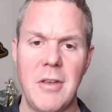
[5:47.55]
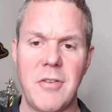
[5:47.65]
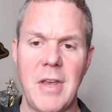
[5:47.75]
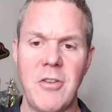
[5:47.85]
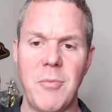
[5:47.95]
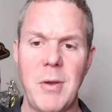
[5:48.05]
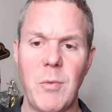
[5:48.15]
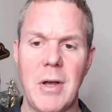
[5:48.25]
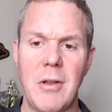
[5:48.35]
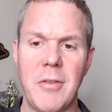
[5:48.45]
Saints,
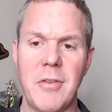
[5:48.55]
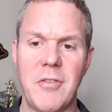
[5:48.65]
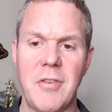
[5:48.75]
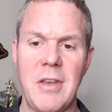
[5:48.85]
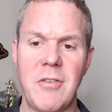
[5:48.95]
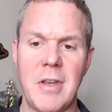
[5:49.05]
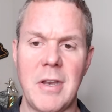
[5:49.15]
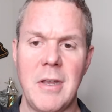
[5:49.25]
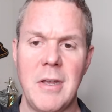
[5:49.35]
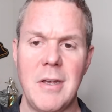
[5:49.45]
meanwhile, on the
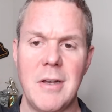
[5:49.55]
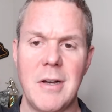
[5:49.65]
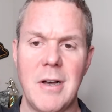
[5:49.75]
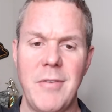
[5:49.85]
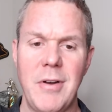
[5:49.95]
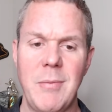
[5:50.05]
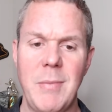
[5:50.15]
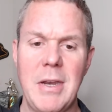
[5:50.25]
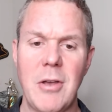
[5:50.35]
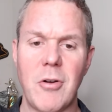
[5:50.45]
season, uh, very
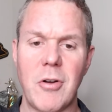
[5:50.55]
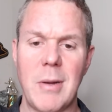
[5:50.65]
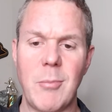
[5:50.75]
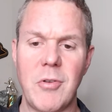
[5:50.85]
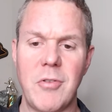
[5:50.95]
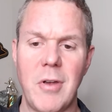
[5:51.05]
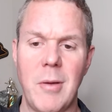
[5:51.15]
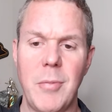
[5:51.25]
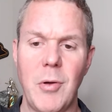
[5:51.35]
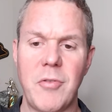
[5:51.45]
mediocre numbers
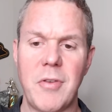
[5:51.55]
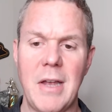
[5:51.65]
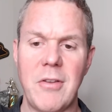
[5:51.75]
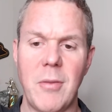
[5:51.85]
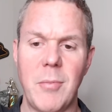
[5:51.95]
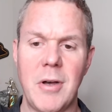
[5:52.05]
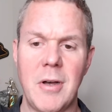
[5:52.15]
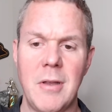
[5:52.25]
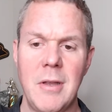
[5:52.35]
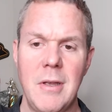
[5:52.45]
on both sides of the
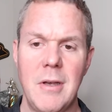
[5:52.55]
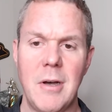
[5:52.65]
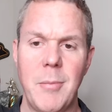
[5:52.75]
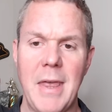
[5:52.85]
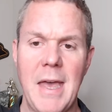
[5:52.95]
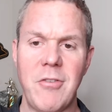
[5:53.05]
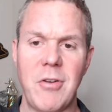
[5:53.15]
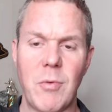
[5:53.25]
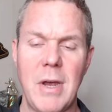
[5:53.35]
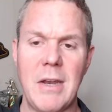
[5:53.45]
ball, uh, but they
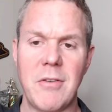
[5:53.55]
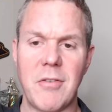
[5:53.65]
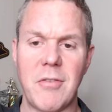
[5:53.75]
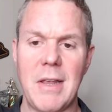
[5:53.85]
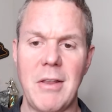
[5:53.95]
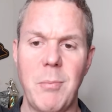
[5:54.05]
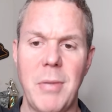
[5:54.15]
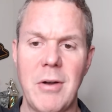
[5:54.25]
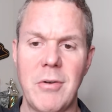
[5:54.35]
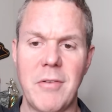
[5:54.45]
actually rate as a slightly
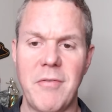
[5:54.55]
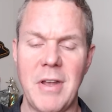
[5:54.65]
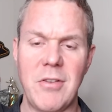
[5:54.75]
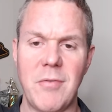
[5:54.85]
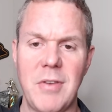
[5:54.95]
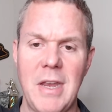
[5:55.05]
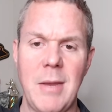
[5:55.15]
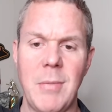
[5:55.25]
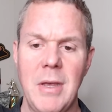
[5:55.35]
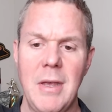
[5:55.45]
better defensive
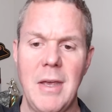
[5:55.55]
team,